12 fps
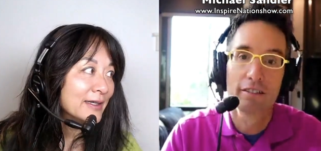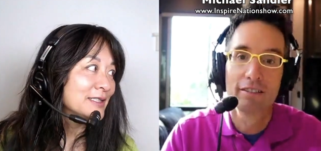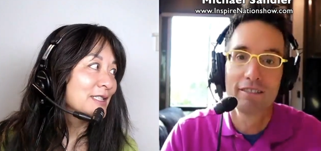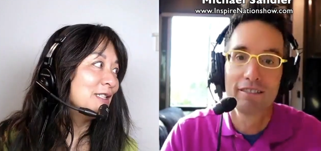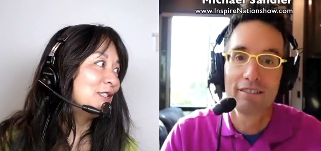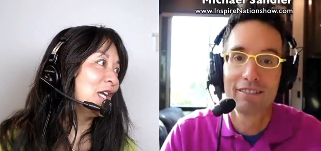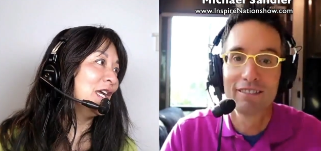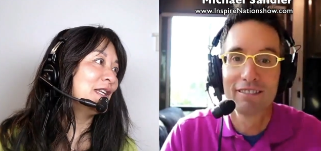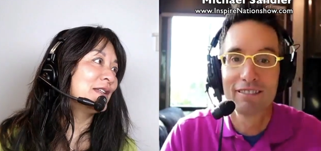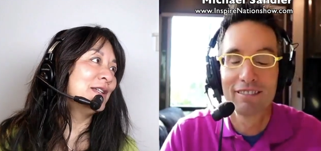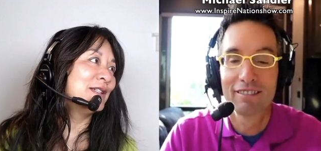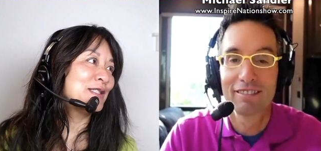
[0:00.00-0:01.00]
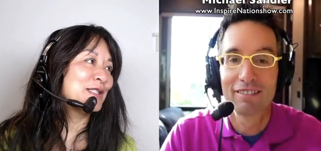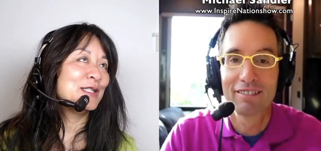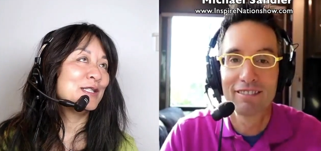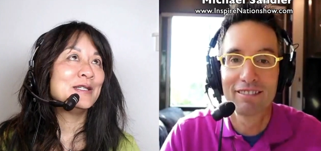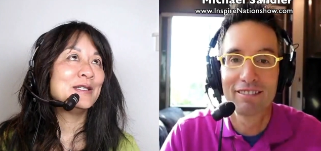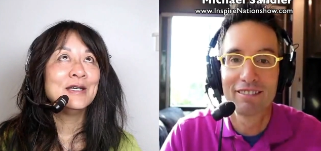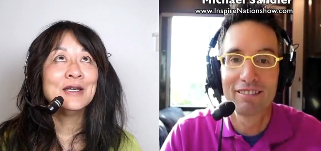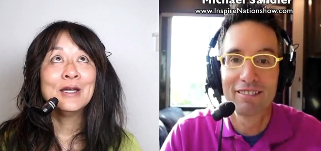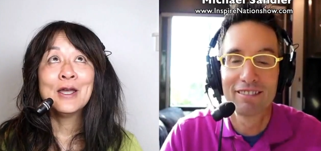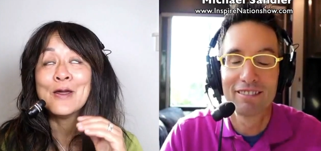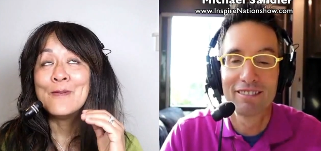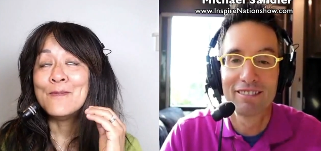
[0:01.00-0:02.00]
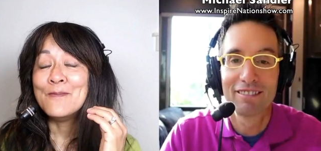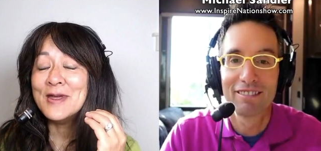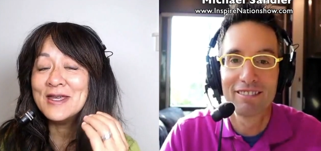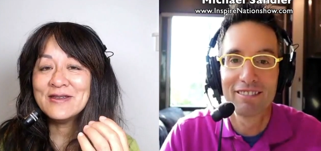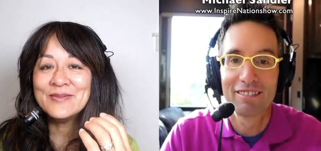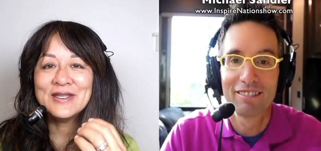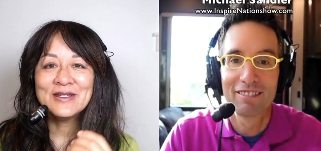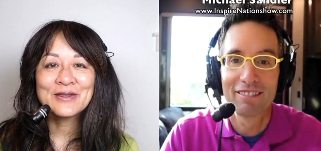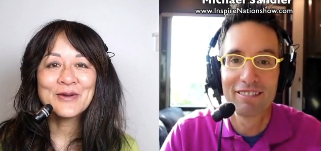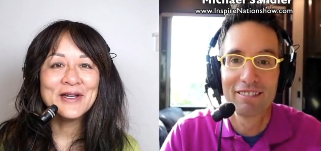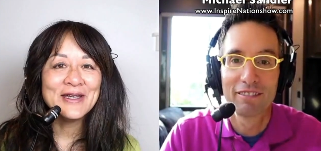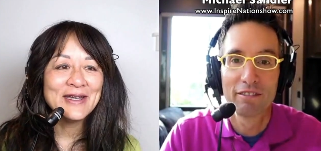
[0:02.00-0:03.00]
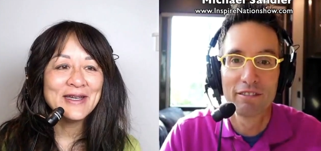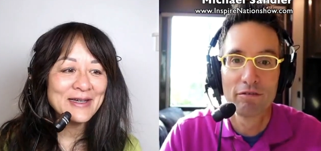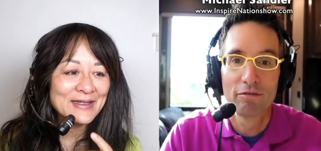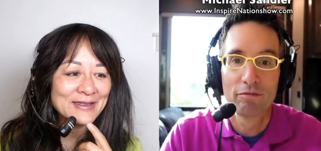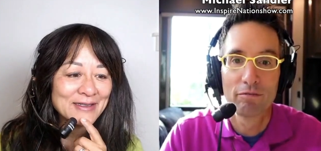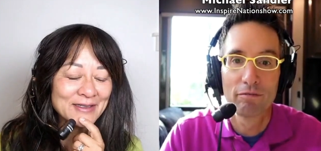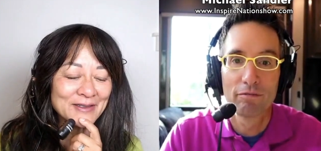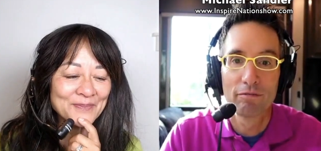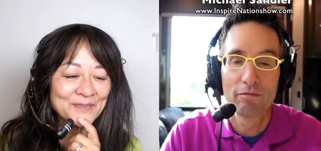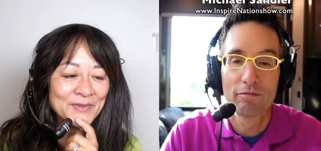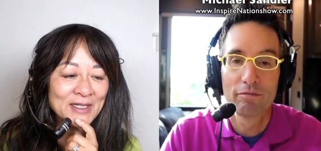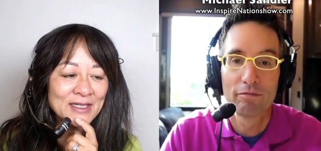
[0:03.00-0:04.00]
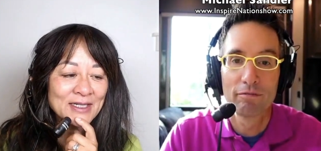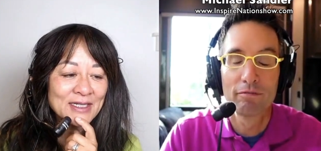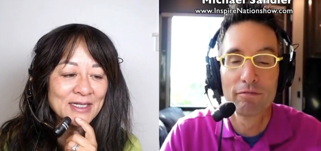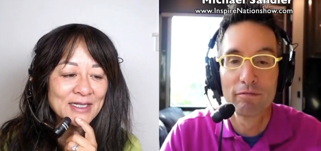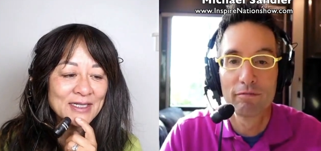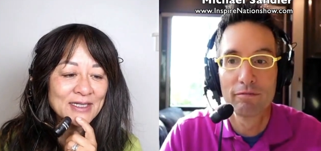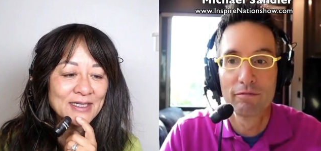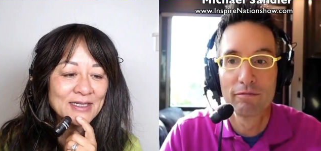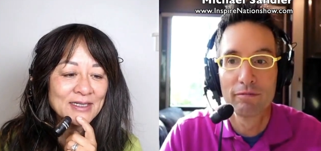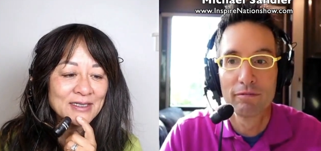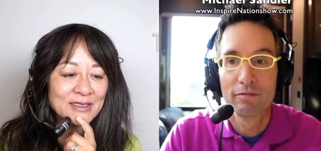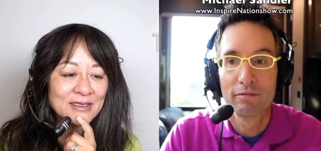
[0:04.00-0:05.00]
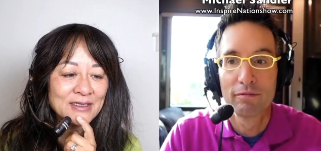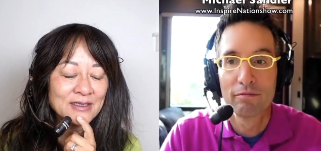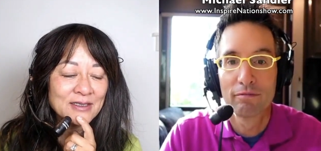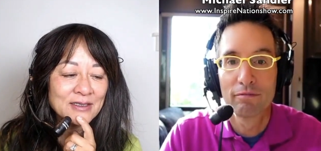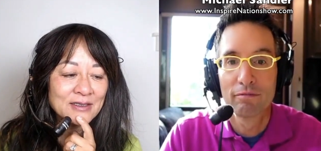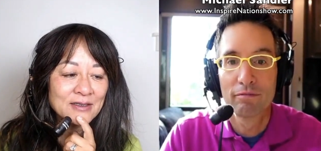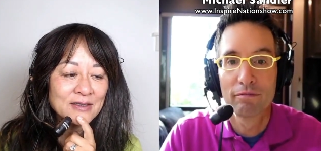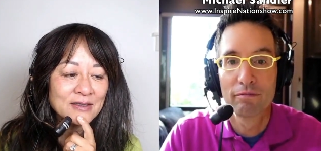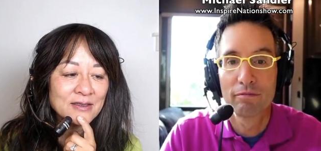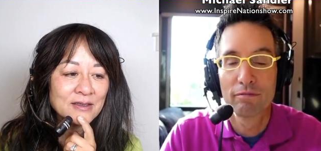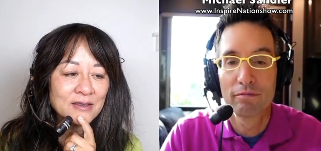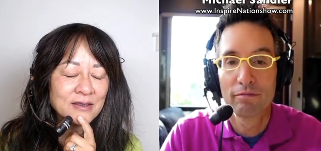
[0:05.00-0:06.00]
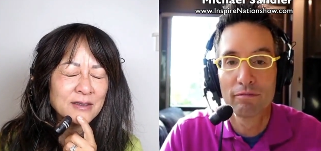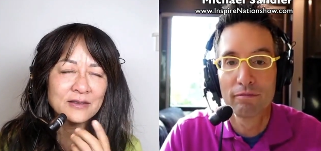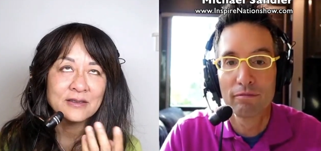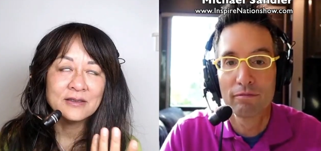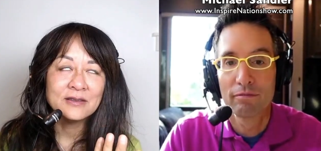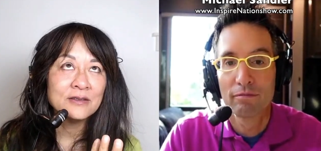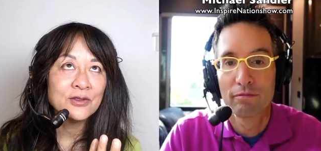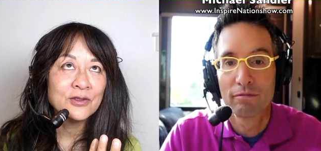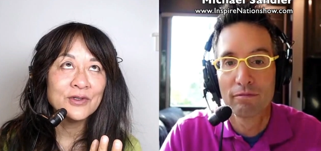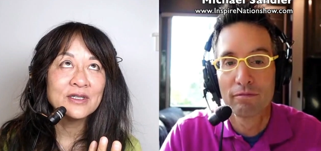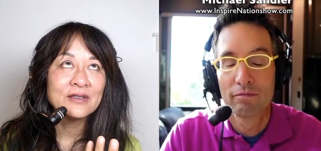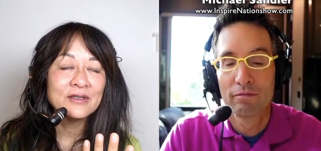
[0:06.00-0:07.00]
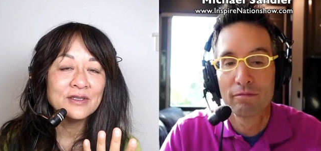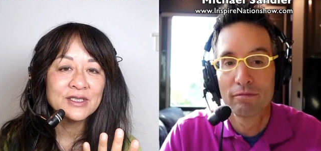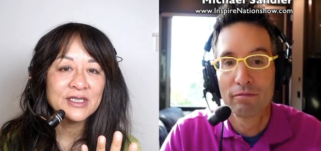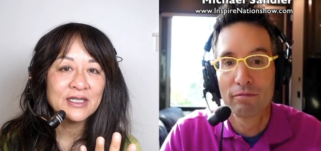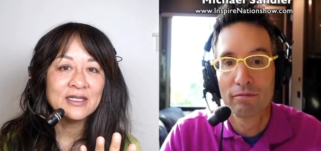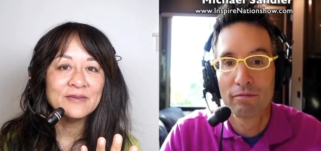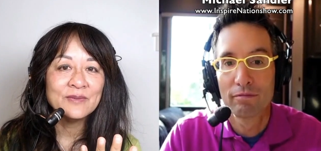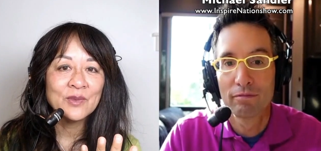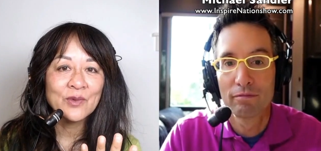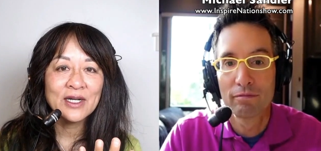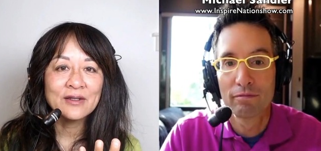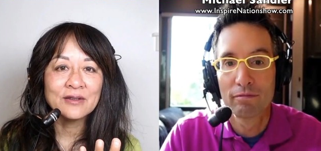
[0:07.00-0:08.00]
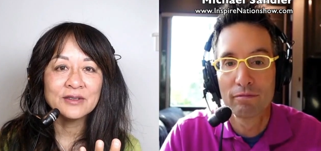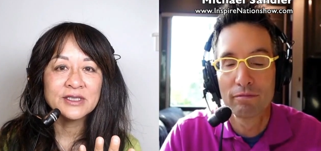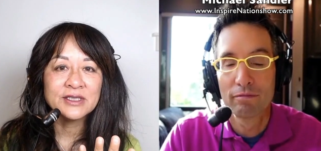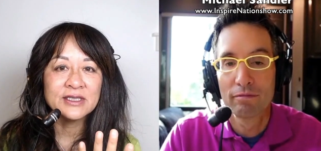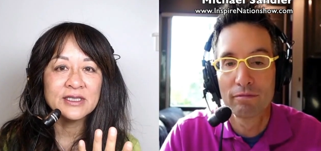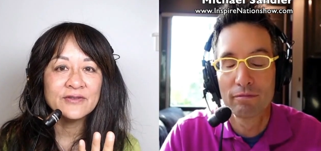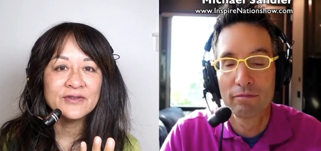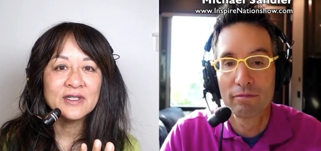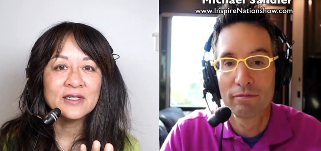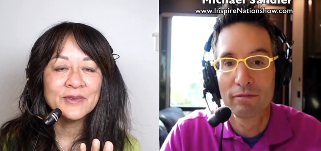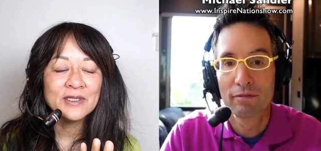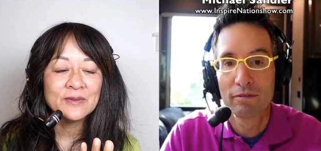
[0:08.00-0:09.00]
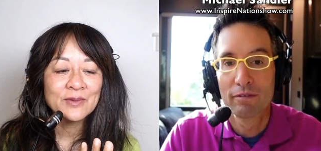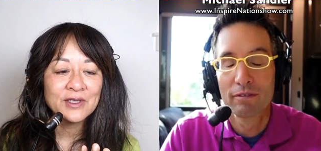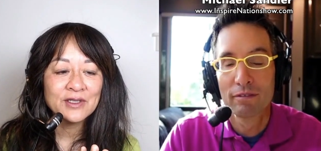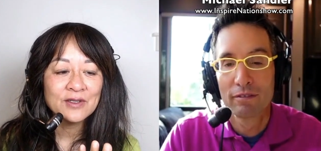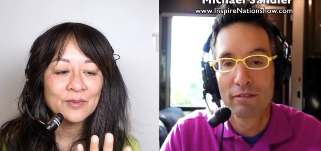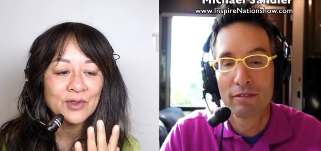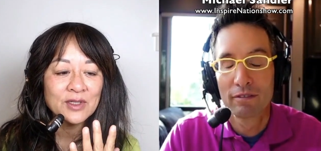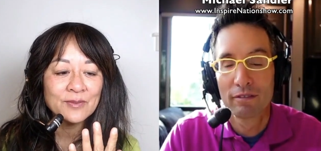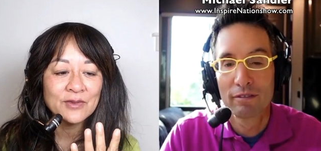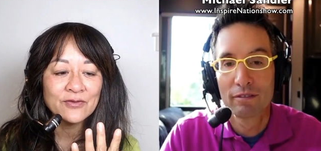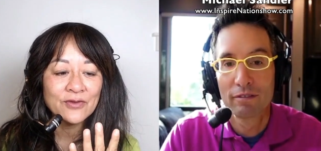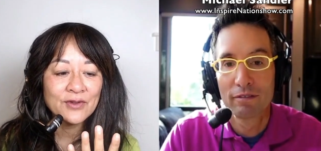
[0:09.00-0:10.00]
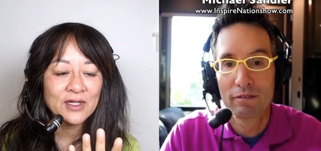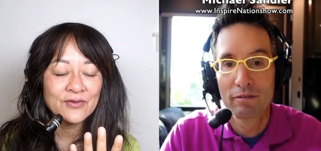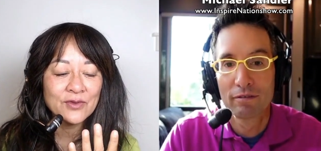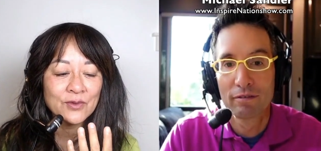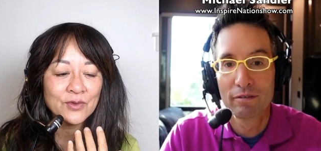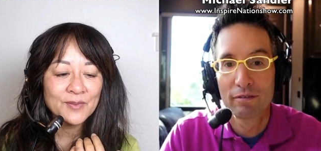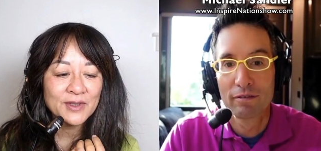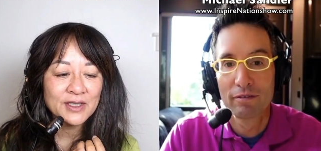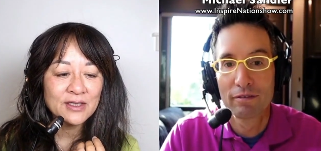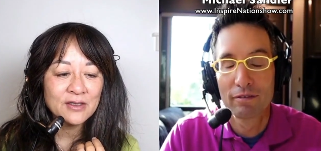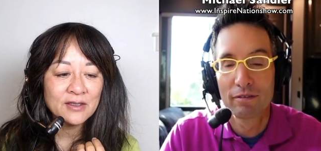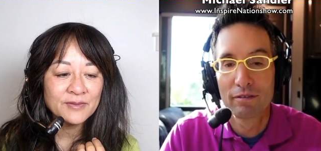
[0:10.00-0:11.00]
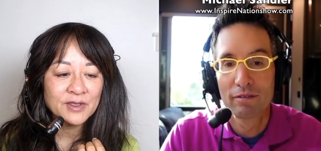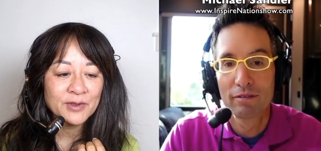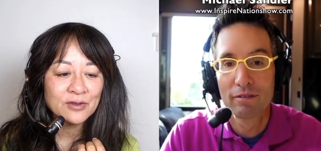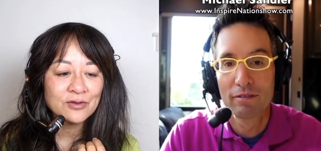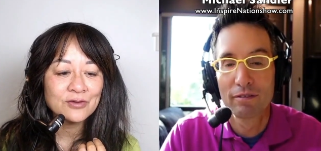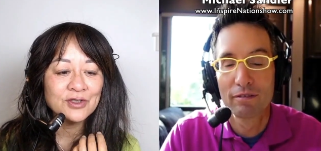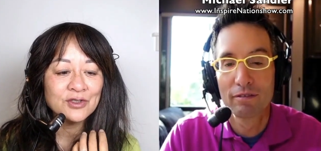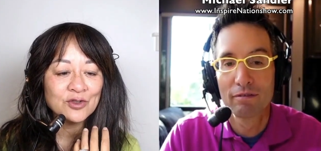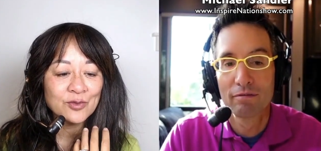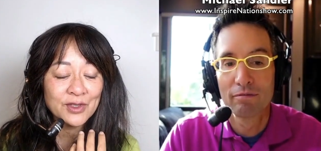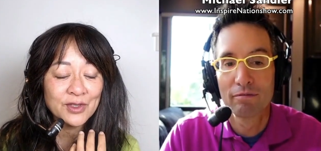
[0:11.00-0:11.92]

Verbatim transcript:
Speaker 1: CJ to listen, maybe. So I had um, a uh, uh, during this time, miraculously, I have not been able to get an appointment forever with my um, spiritual teacher, but